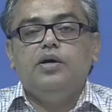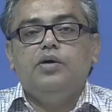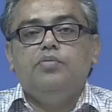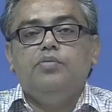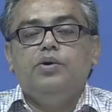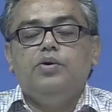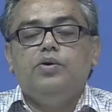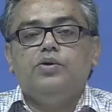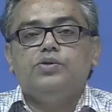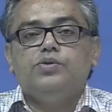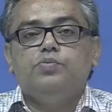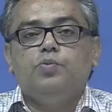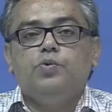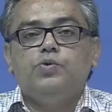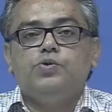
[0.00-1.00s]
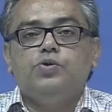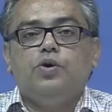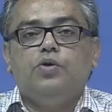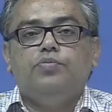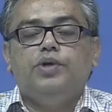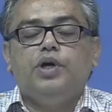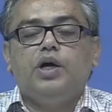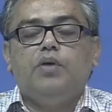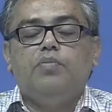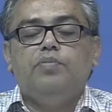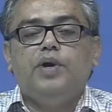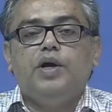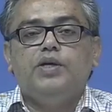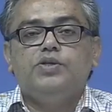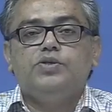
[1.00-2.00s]
because most of the
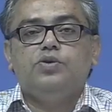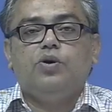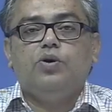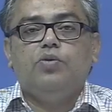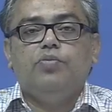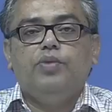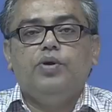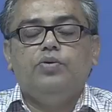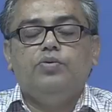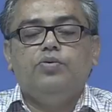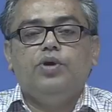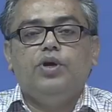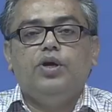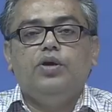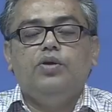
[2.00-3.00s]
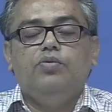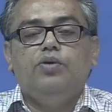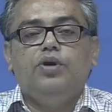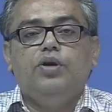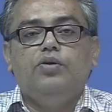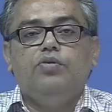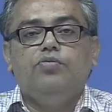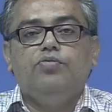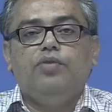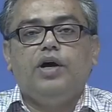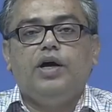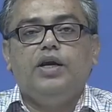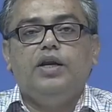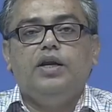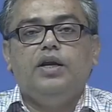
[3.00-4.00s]
compliance document today you need to
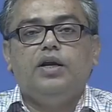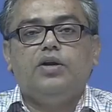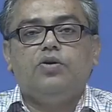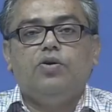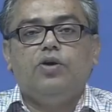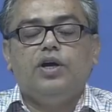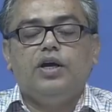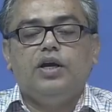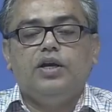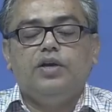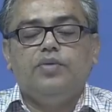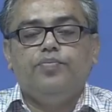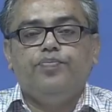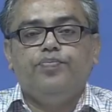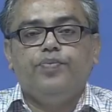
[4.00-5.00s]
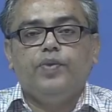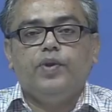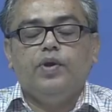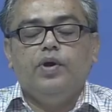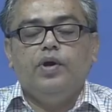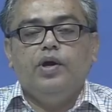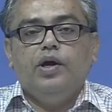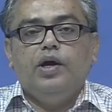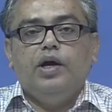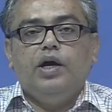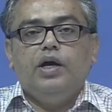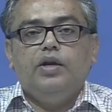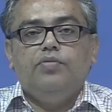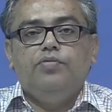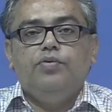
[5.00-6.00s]
file electronically
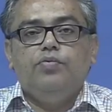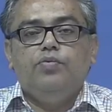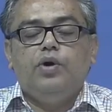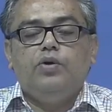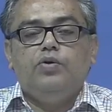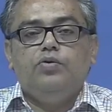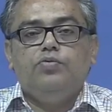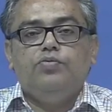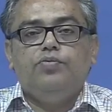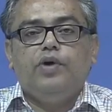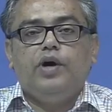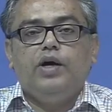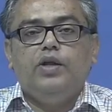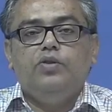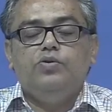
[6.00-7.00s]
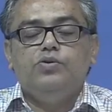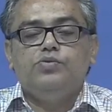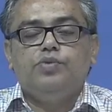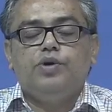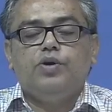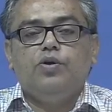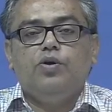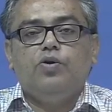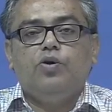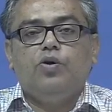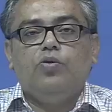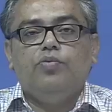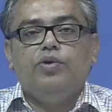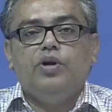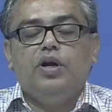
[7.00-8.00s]
and if you want to file those particular
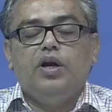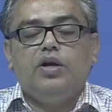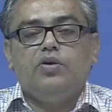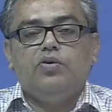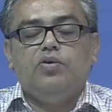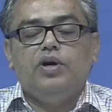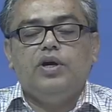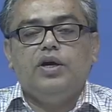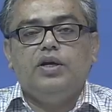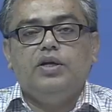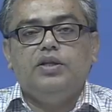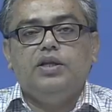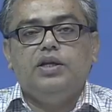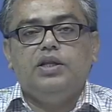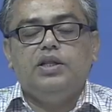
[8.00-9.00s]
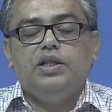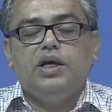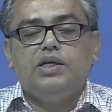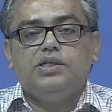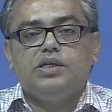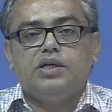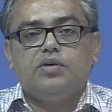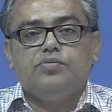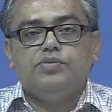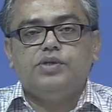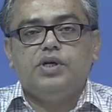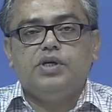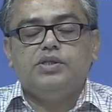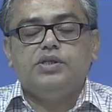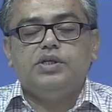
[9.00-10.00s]
document electronically then in that
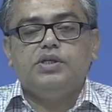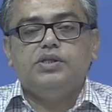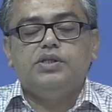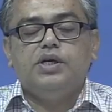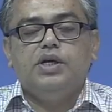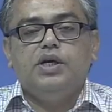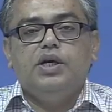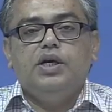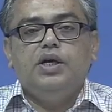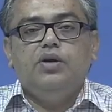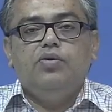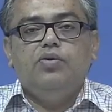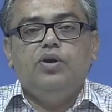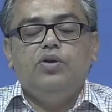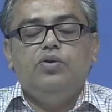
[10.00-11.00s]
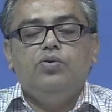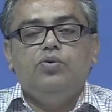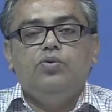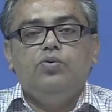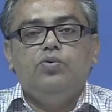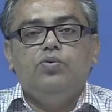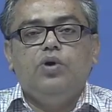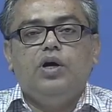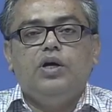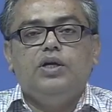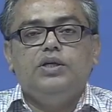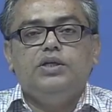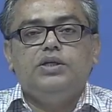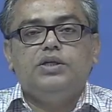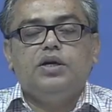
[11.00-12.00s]
circumstances you need to do a
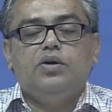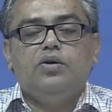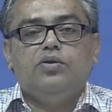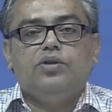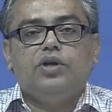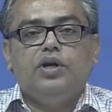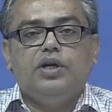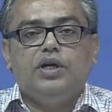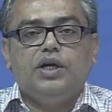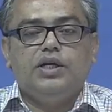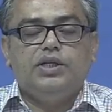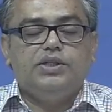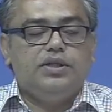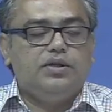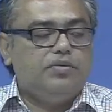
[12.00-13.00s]
digital authentication.